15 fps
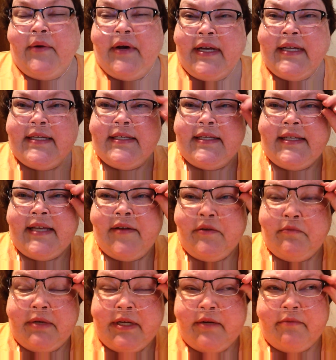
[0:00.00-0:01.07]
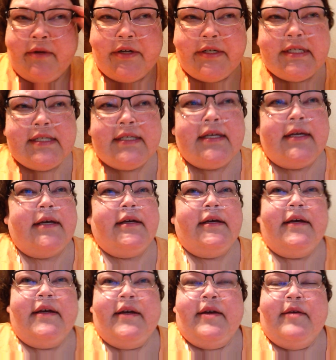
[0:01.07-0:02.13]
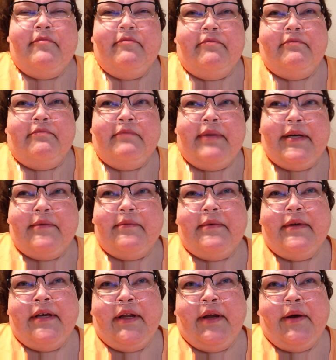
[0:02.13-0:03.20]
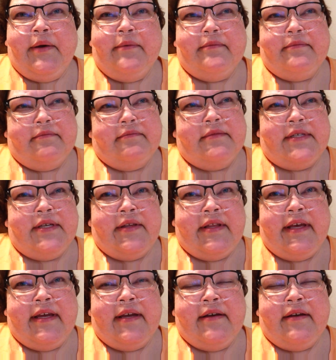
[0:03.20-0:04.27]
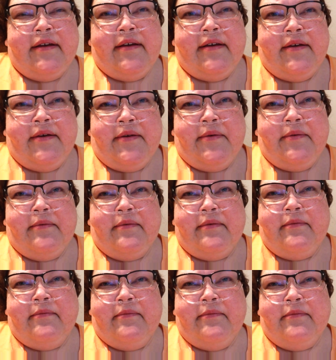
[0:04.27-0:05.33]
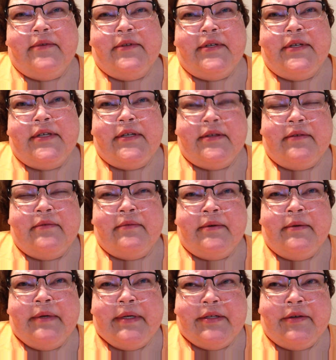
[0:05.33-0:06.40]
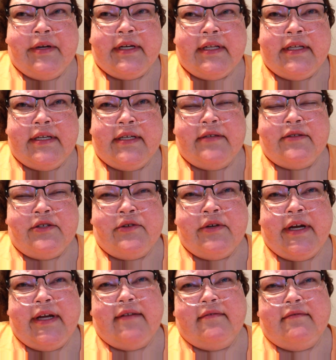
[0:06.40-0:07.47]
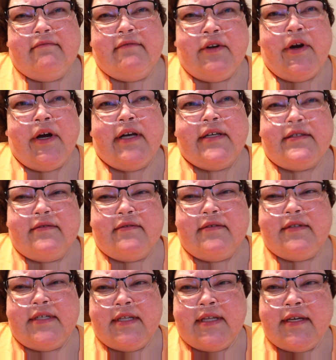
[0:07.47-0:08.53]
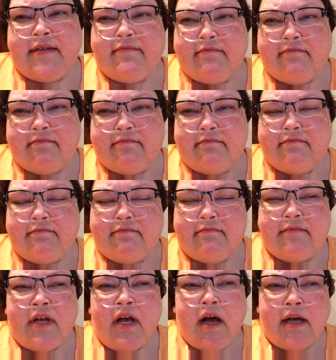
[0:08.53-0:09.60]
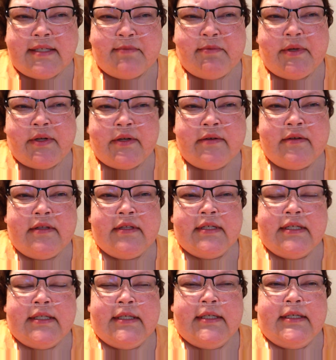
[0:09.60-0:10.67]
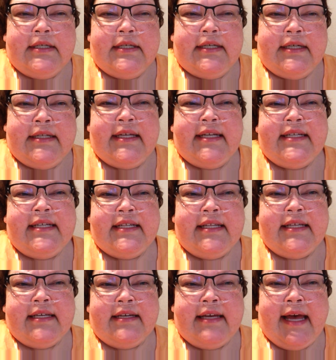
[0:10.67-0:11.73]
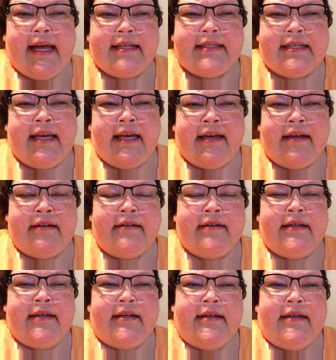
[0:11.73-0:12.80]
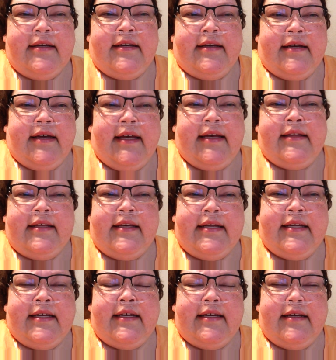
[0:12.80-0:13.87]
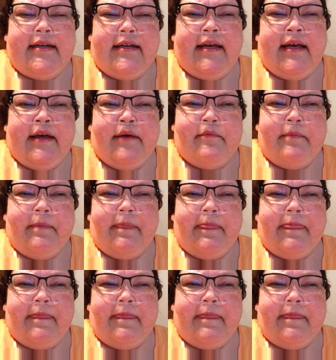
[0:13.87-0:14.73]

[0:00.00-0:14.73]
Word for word: why does this have to be an emergency but you know so they took it we went directly straight across to the hospital and they did the cat scan and then he, um,